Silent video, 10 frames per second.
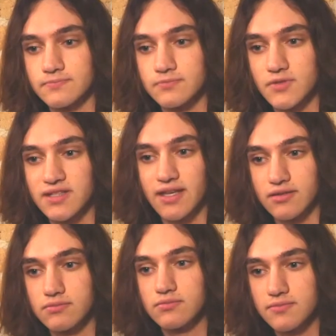can like
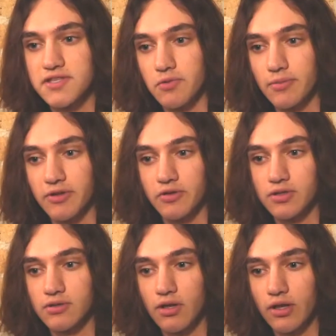see what I'm doing
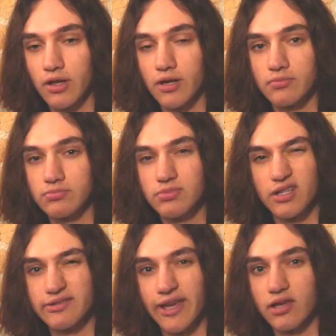and
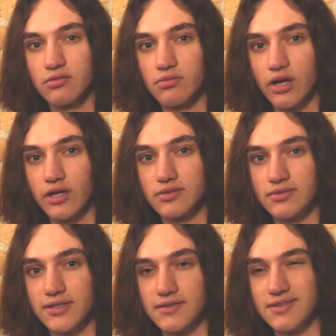like it. I don't
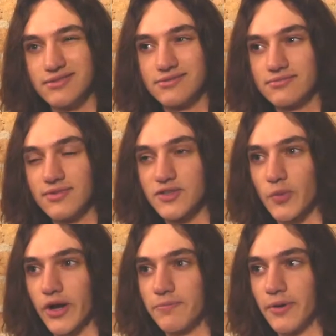know. It's
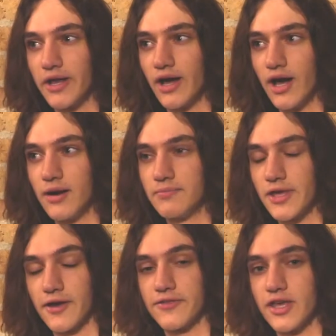weird, but
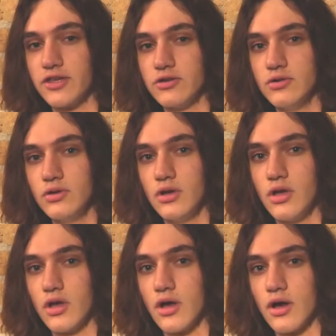yeah. Thank you
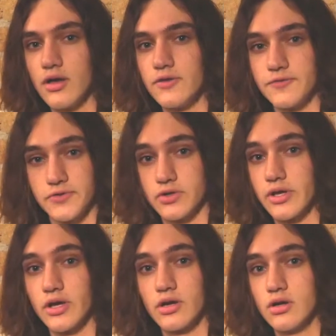if you're
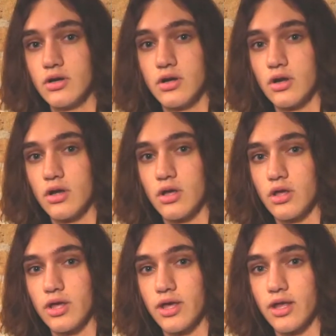here,
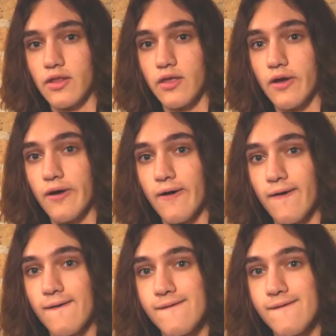and man,